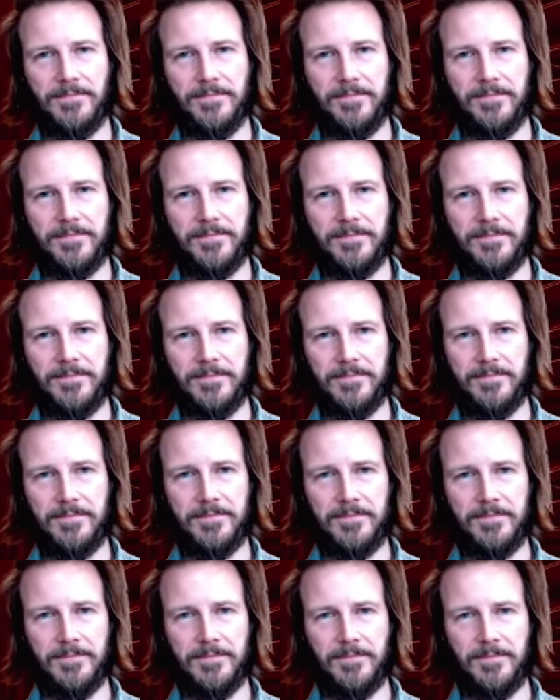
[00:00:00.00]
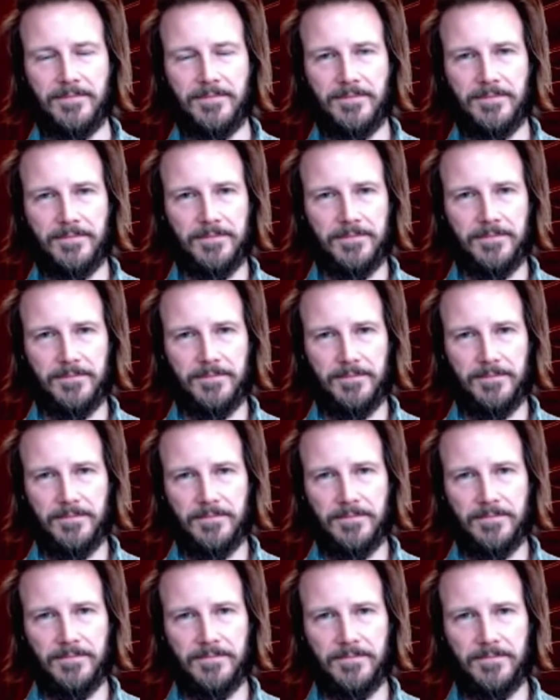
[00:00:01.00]

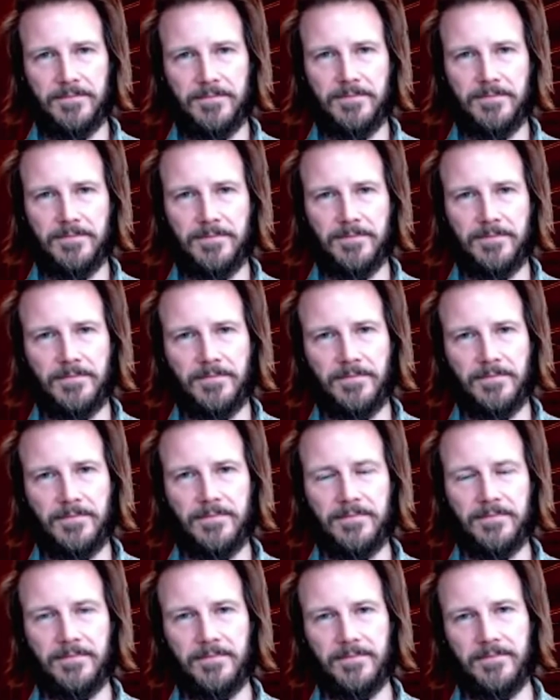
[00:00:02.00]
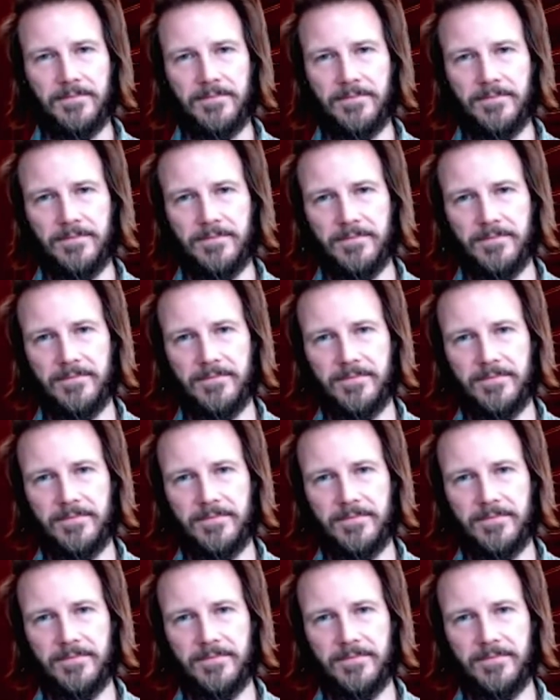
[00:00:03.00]
(silent)